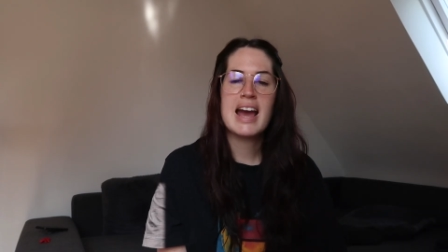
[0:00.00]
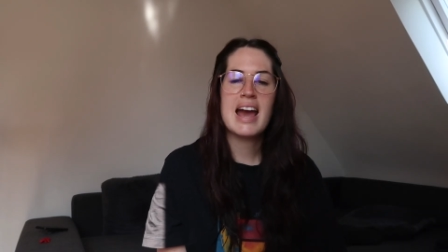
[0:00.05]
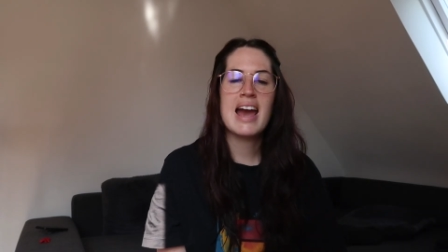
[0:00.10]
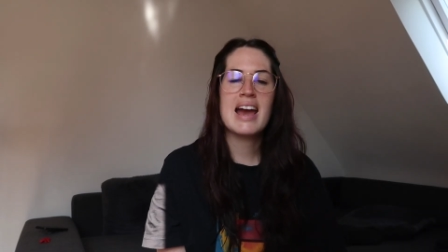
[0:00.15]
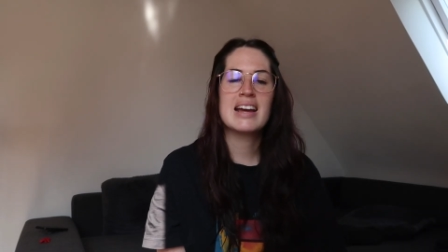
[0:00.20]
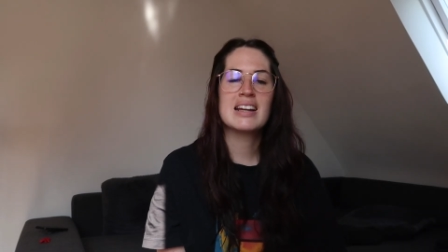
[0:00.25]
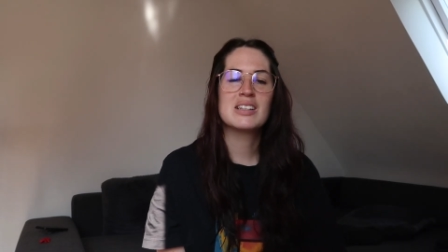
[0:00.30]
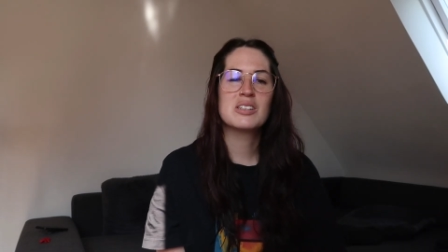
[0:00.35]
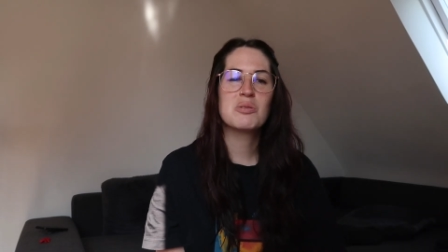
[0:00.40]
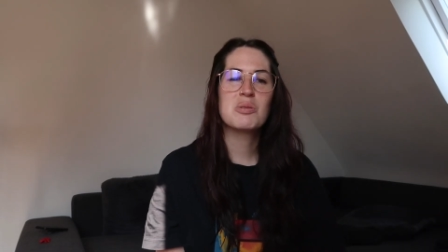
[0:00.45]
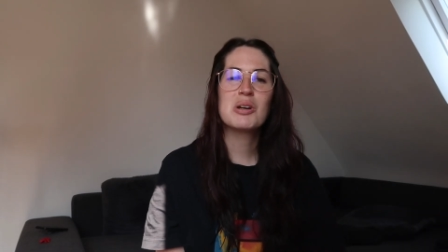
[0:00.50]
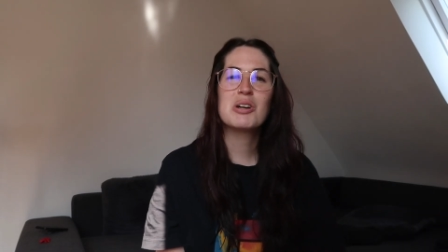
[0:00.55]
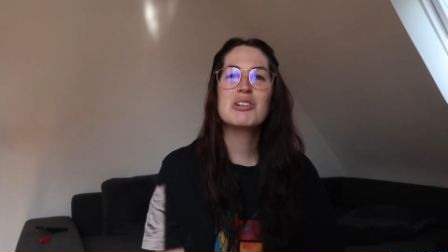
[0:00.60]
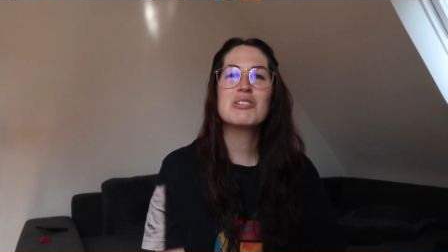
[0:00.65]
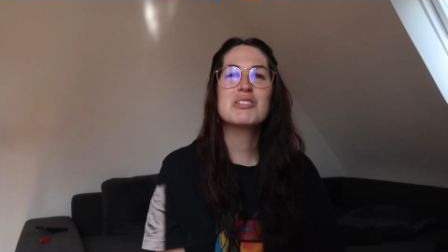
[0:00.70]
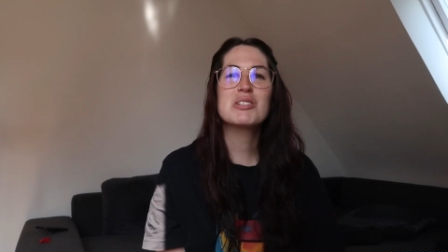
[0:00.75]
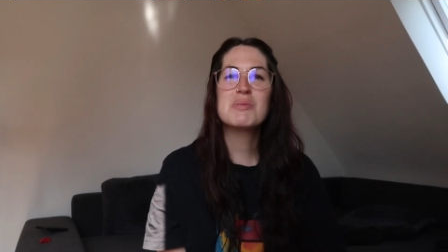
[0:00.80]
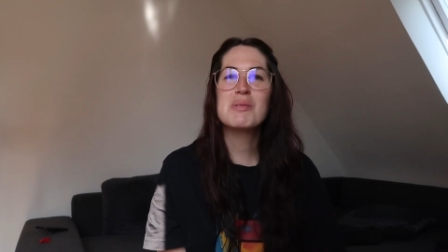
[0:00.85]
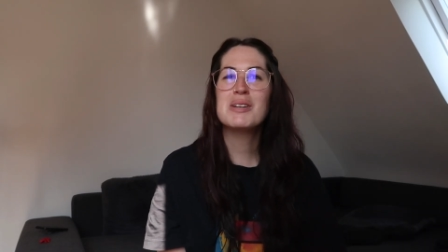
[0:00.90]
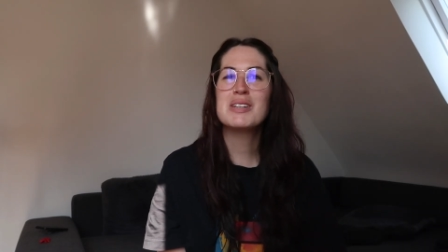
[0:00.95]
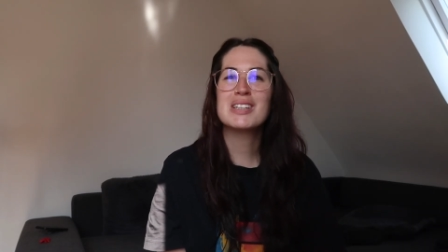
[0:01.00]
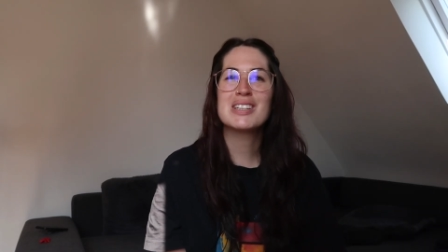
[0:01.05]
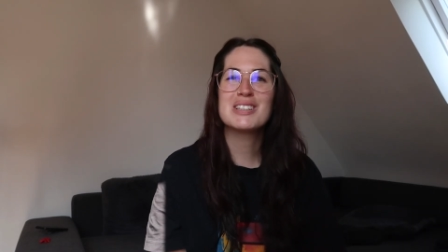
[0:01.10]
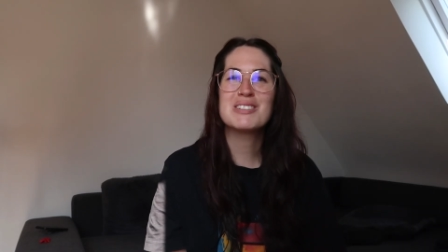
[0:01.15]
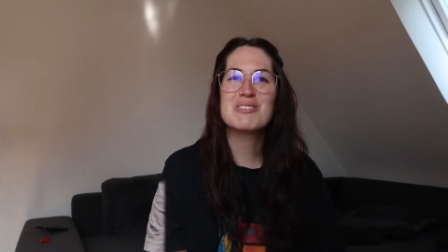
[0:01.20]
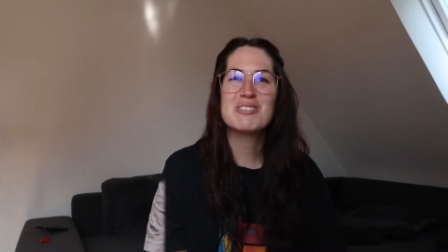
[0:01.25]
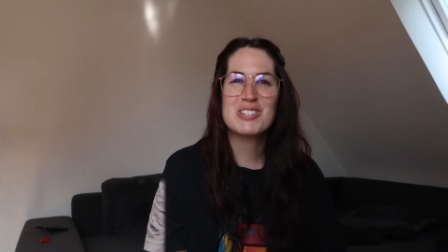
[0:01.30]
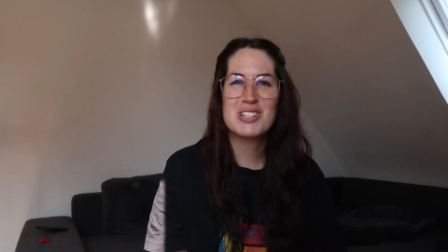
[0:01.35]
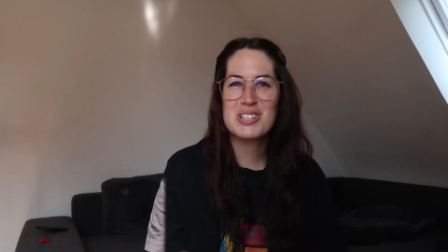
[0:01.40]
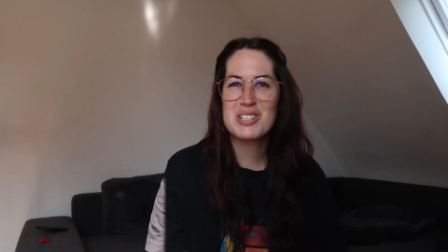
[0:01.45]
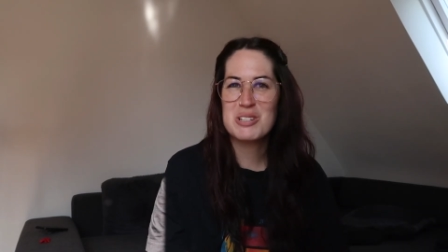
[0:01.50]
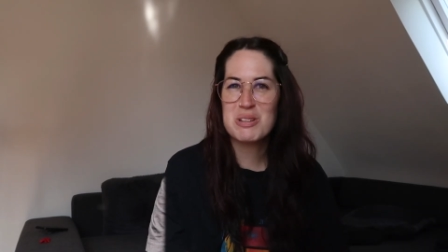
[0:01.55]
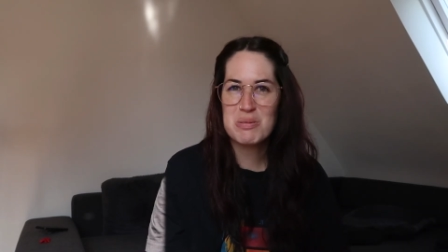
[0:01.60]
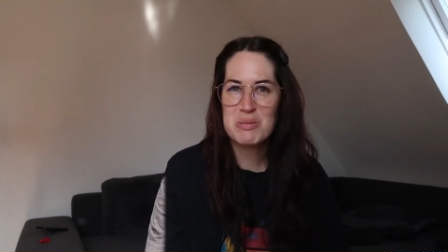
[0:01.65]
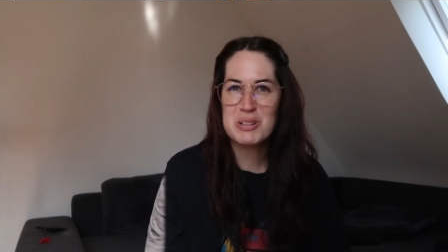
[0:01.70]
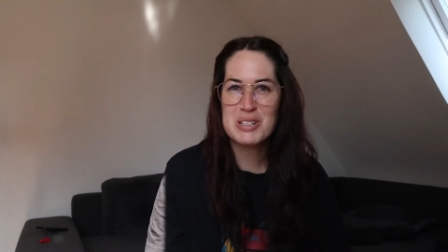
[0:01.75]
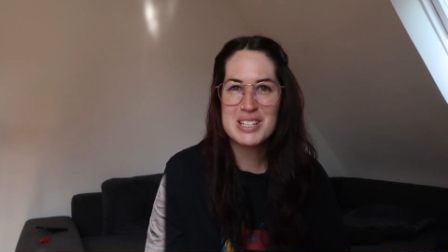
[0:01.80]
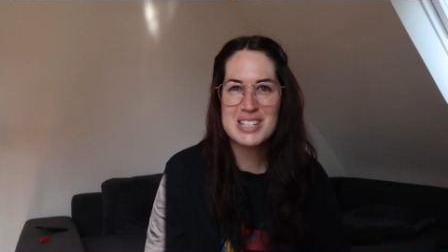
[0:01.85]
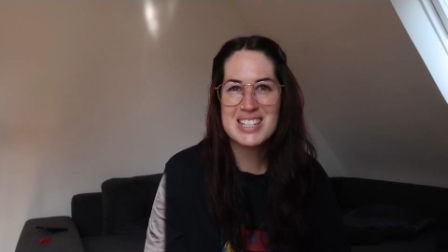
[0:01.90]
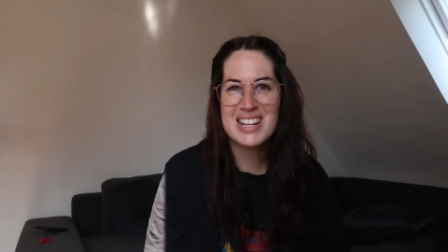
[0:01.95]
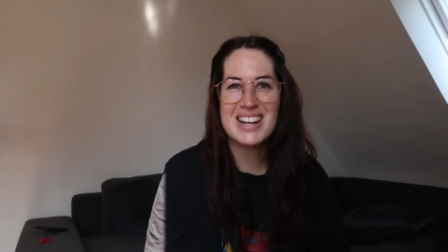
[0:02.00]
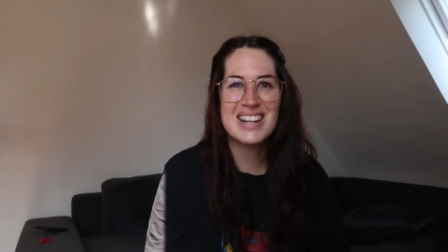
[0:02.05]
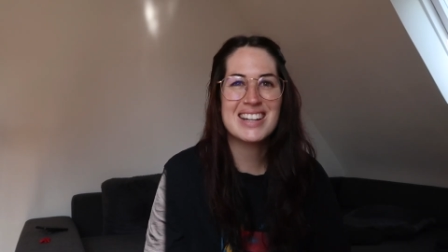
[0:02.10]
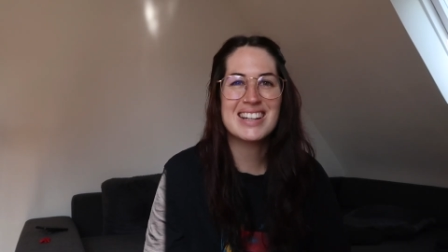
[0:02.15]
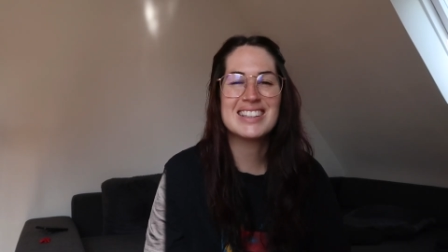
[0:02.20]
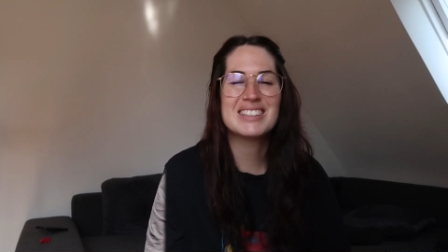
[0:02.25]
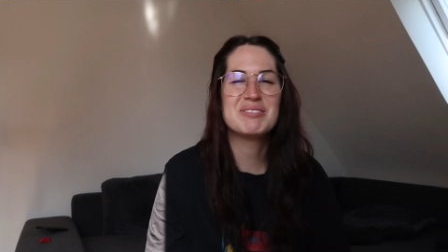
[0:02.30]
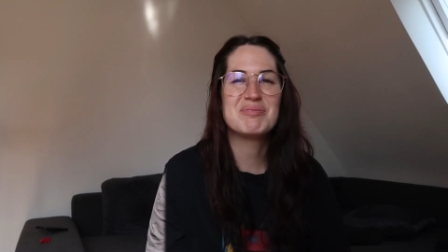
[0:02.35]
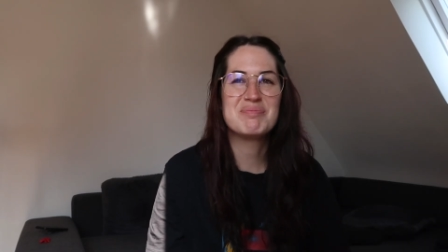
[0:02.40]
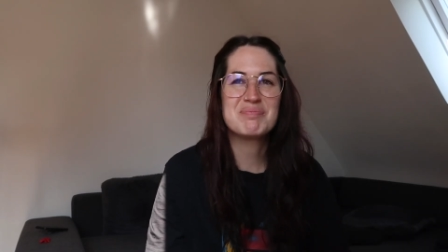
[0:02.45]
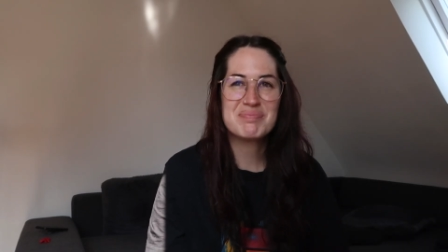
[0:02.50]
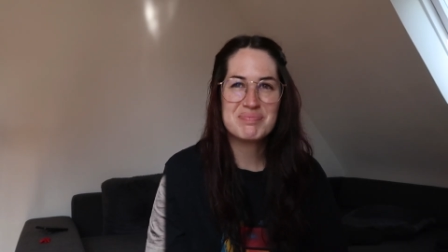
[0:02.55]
and we got a respondent, which is super exciting.